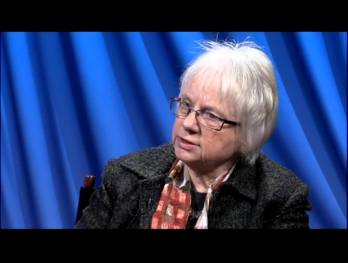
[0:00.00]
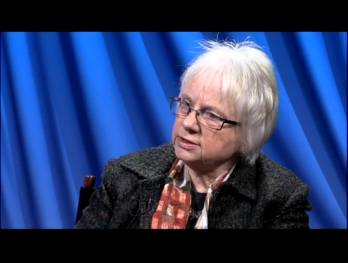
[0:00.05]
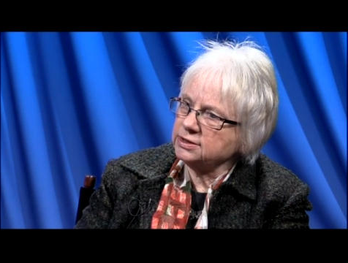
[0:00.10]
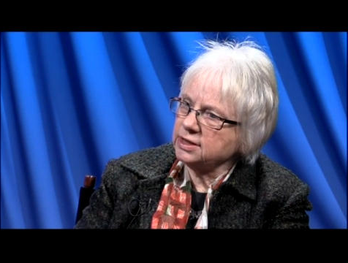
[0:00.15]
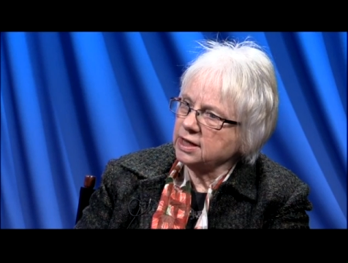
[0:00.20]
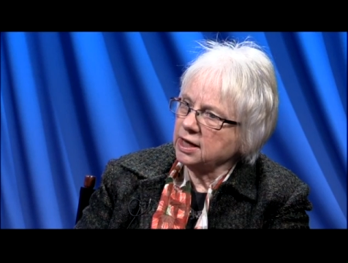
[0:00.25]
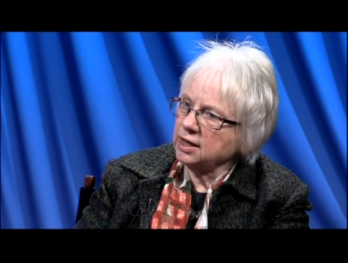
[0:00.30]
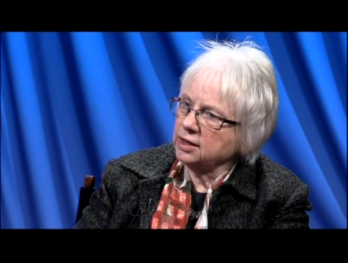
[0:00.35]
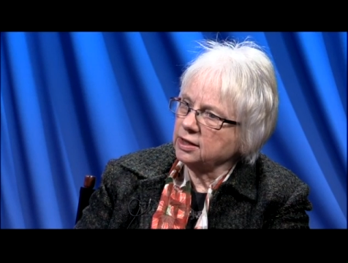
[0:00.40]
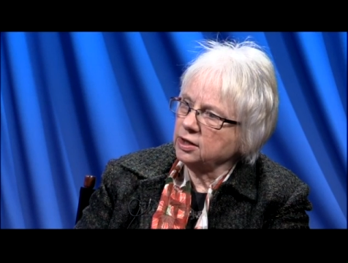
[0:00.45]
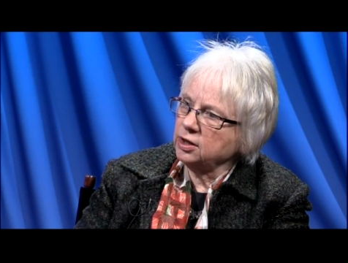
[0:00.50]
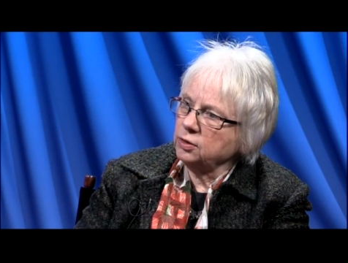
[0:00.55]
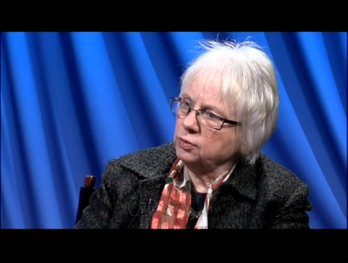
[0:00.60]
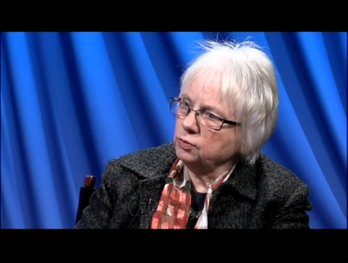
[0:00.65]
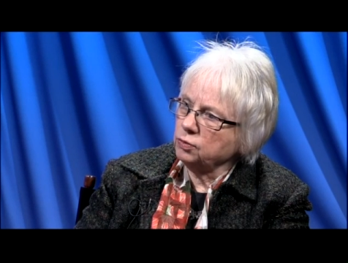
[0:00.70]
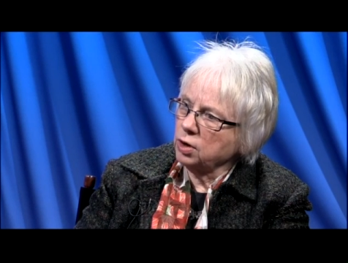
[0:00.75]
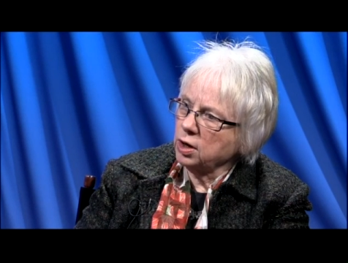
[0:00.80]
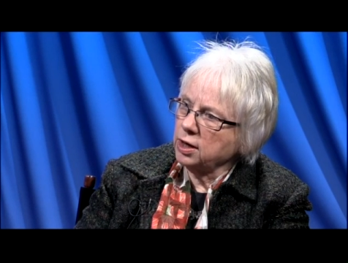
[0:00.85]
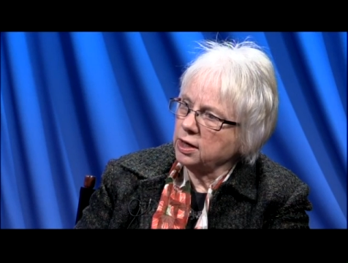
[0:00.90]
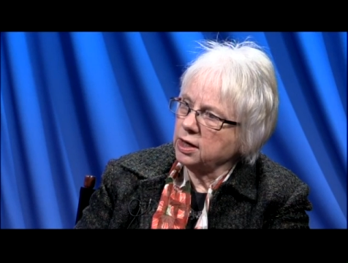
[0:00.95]
Sally
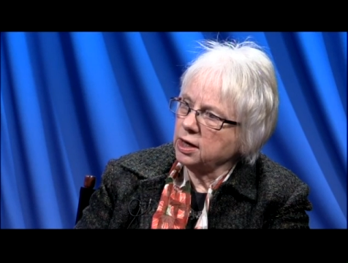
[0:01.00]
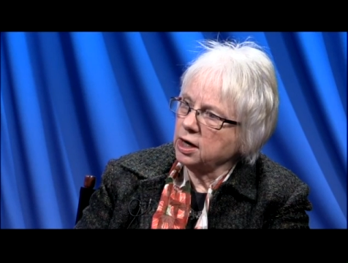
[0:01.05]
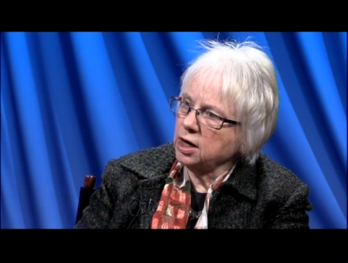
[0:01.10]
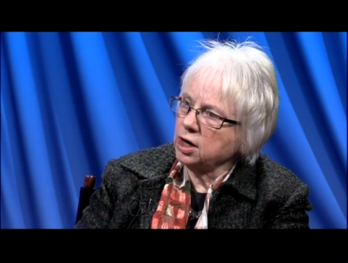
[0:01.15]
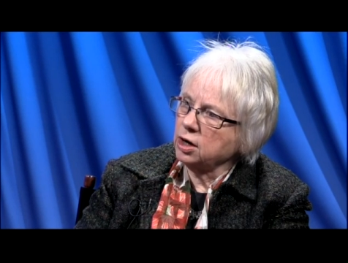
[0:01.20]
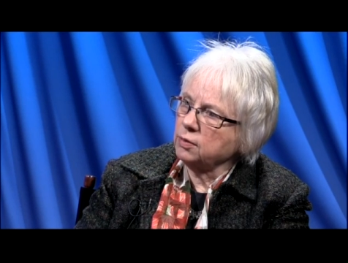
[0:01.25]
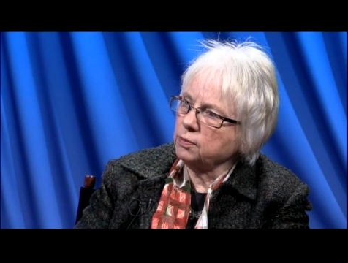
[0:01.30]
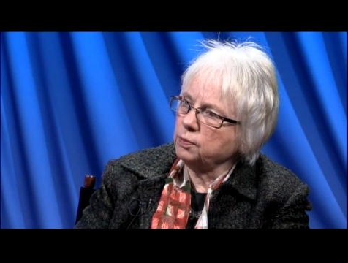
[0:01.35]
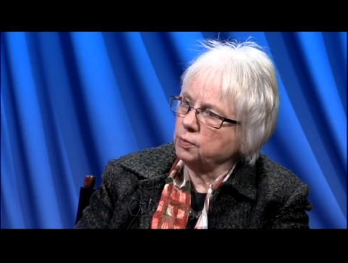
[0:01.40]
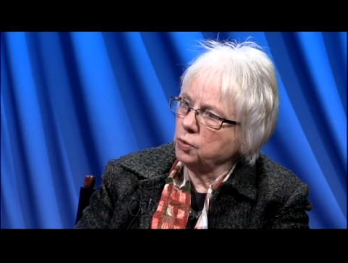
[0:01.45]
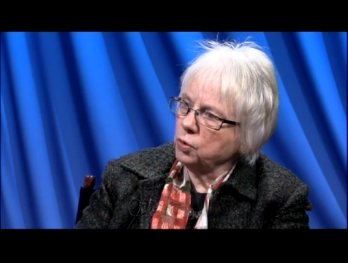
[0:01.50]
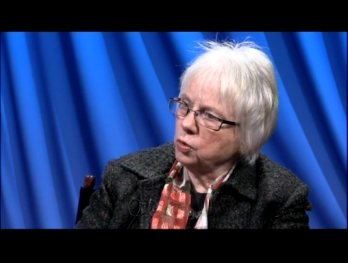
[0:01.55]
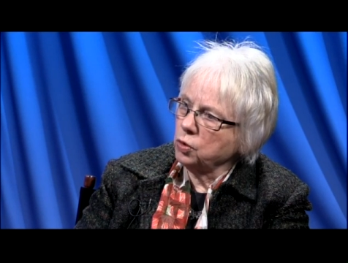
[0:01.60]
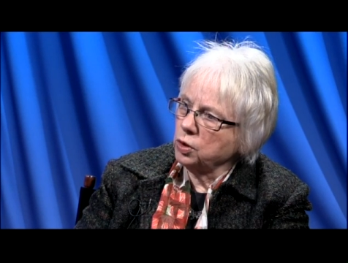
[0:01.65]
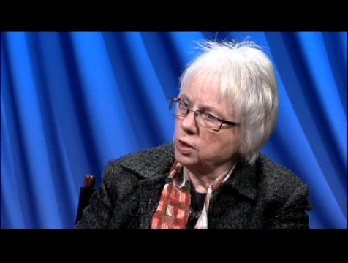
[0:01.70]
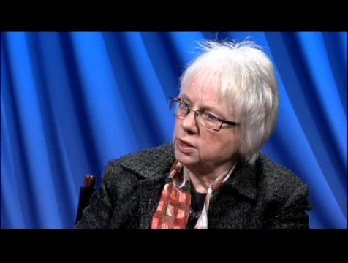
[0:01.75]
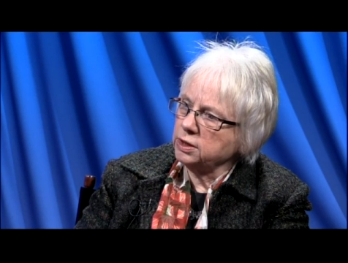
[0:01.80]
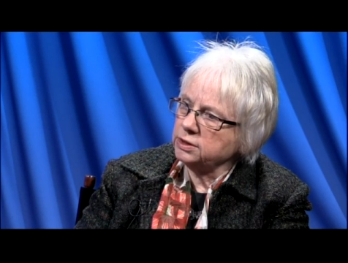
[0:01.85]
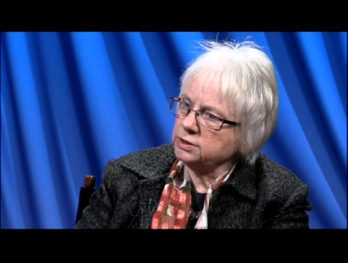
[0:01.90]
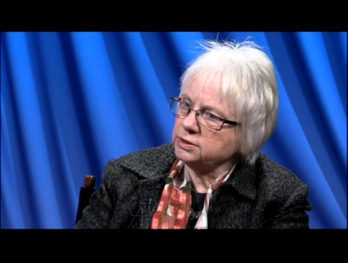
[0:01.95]
Reinhardt
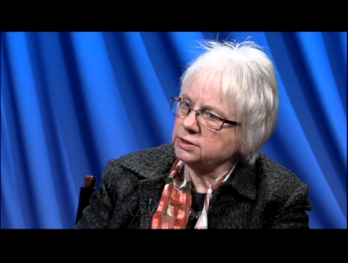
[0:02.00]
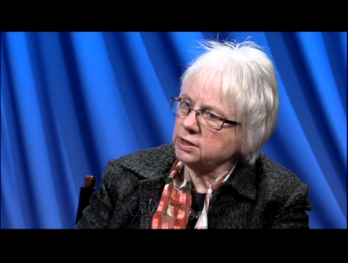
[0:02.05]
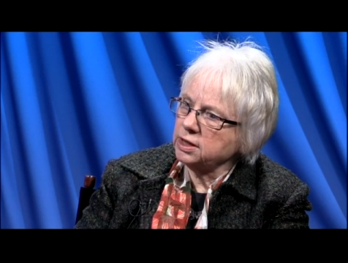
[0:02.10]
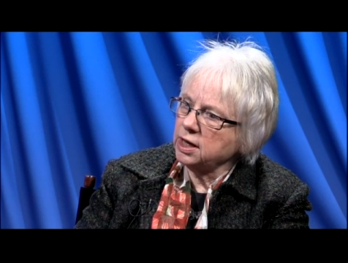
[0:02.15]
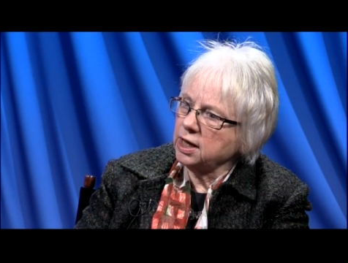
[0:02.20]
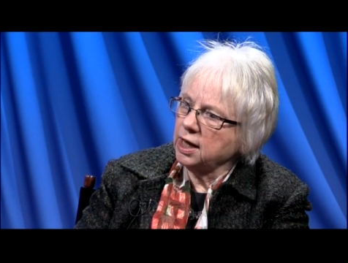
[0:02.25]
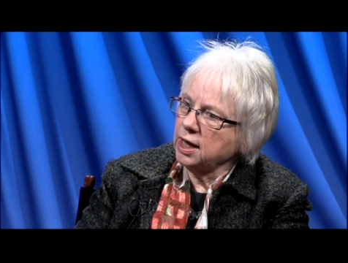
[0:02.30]
Boys